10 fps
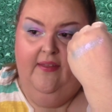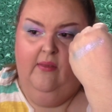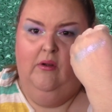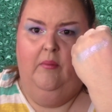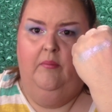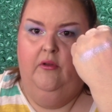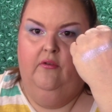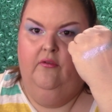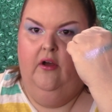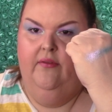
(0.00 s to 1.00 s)
This would have been
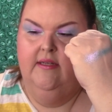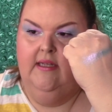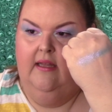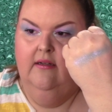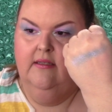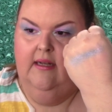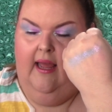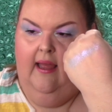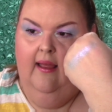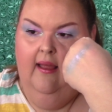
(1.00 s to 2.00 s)
beautiful on this eye look
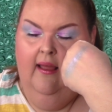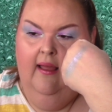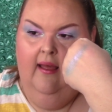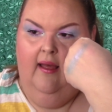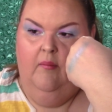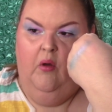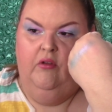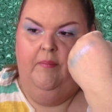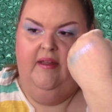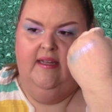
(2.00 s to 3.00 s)
today um,
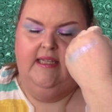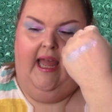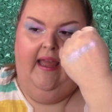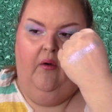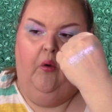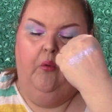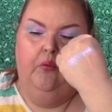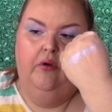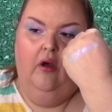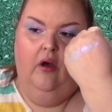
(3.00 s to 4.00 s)
only because I
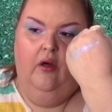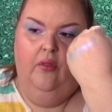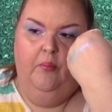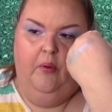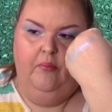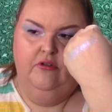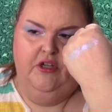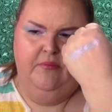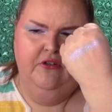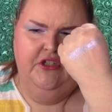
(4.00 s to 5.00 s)
own all the purple
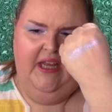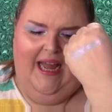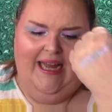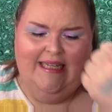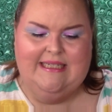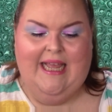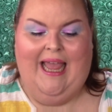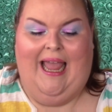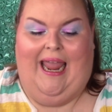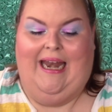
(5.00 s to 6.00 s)
shimmers she has
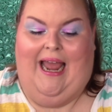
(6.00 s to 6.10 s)
and